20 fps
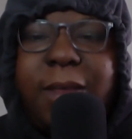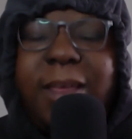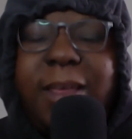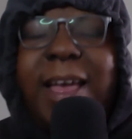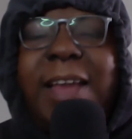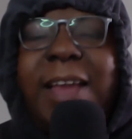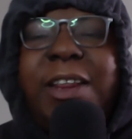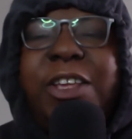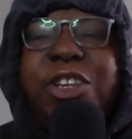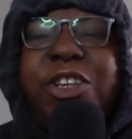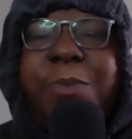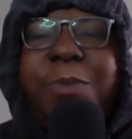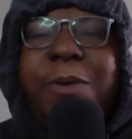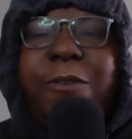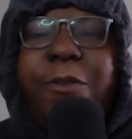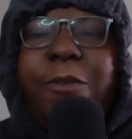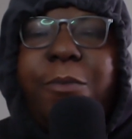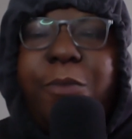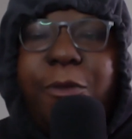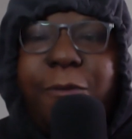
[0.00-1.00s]
and he should be
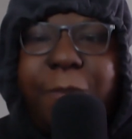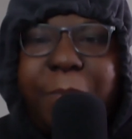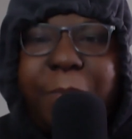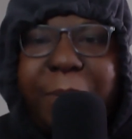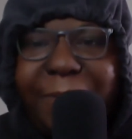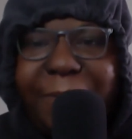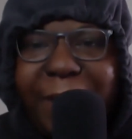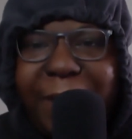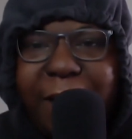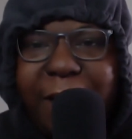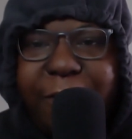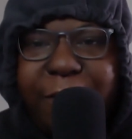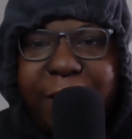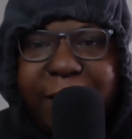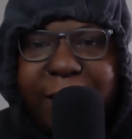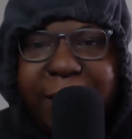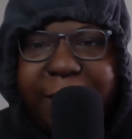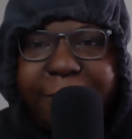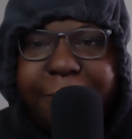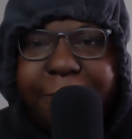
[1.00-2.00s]
removed from the firing
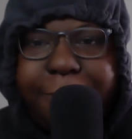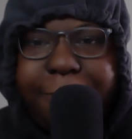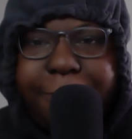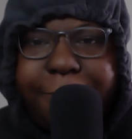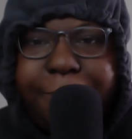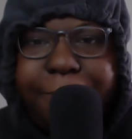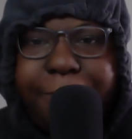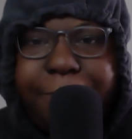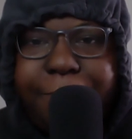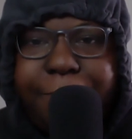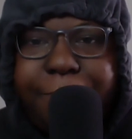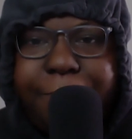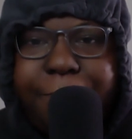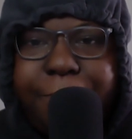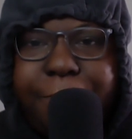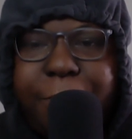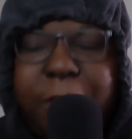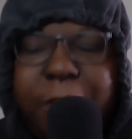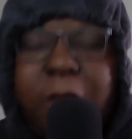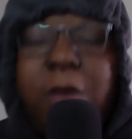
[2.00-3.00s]
line?
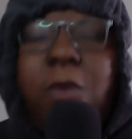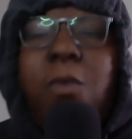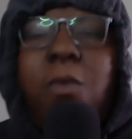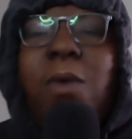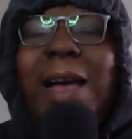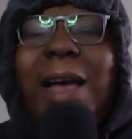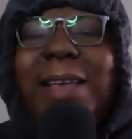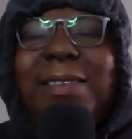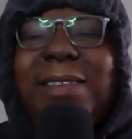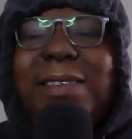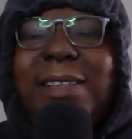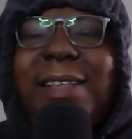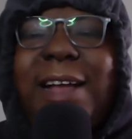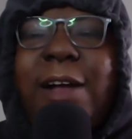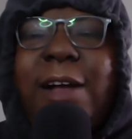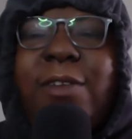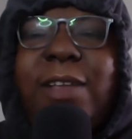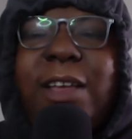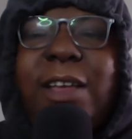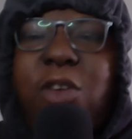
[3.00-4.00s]
Why is it
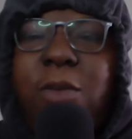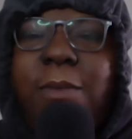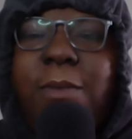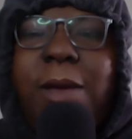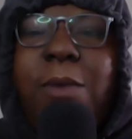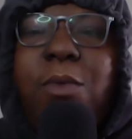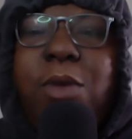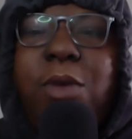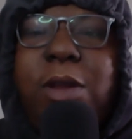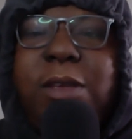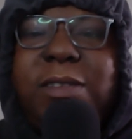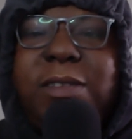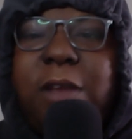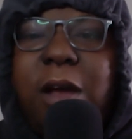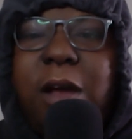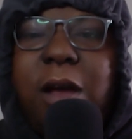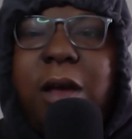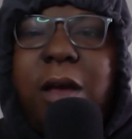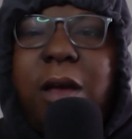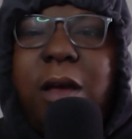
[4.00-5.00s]
now that you might want to
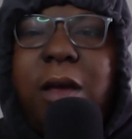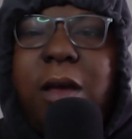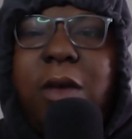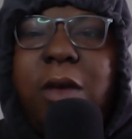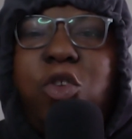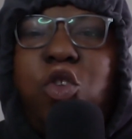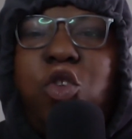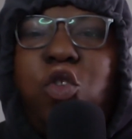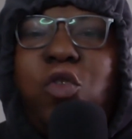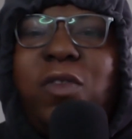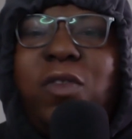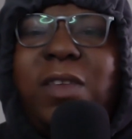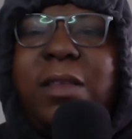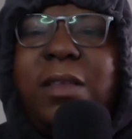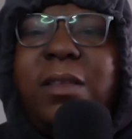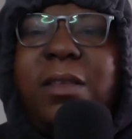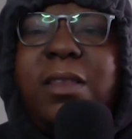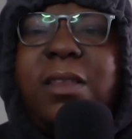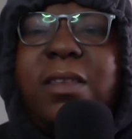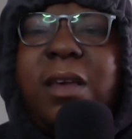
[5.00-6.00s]
start
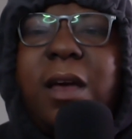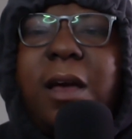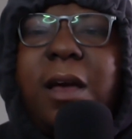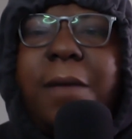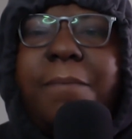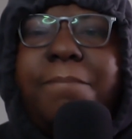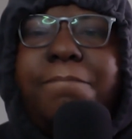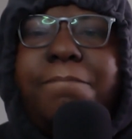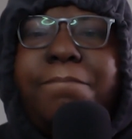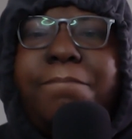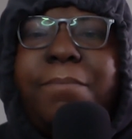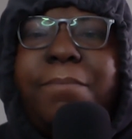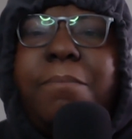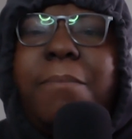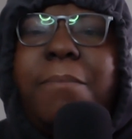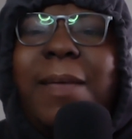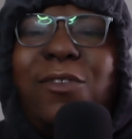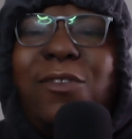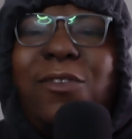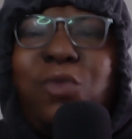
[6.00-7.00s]
using the term
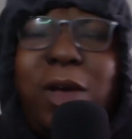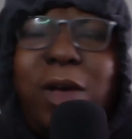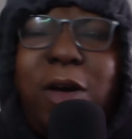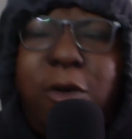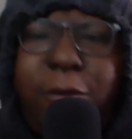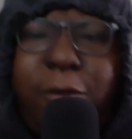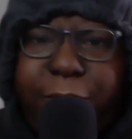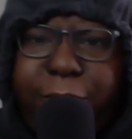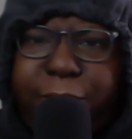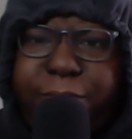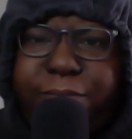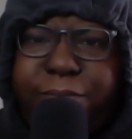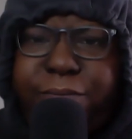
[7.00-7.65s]
mental health?